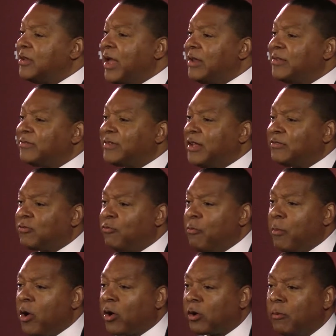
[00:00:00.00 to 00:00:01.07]
United States
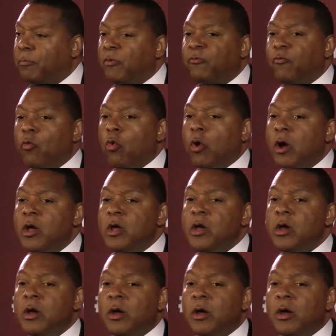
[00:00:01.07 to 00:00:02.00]
of America before,